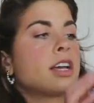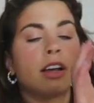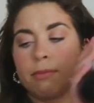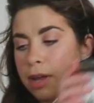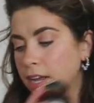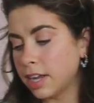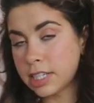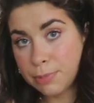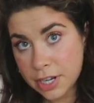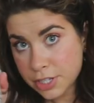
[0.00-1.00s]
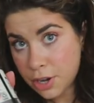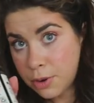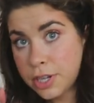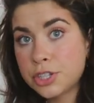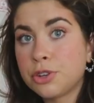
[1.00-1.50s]
some
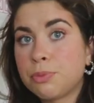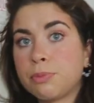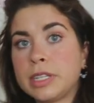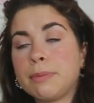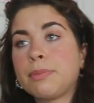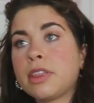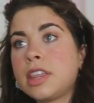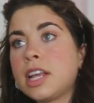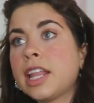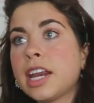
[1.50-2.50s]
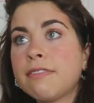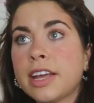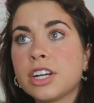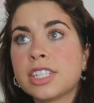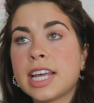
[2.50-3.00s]
espresso to dip the
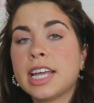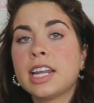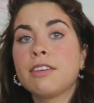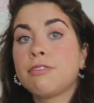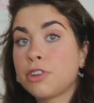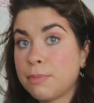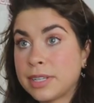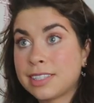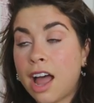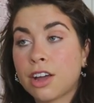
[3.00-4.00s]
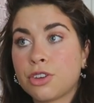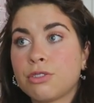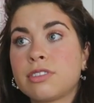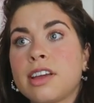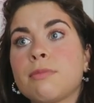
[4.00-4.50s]
ladyfingers in for the
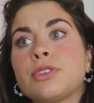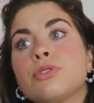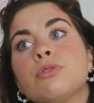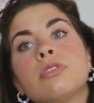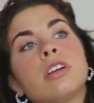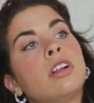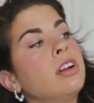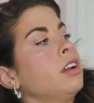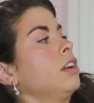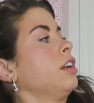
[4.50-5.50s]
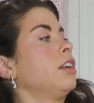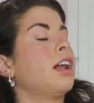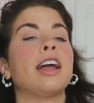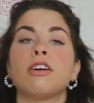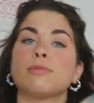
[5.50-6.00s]
pistachio tiramisu.
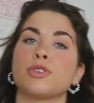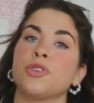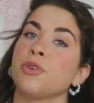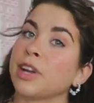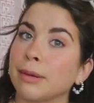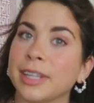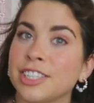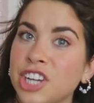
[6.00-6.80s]
I know I'm so annoying, I'm like,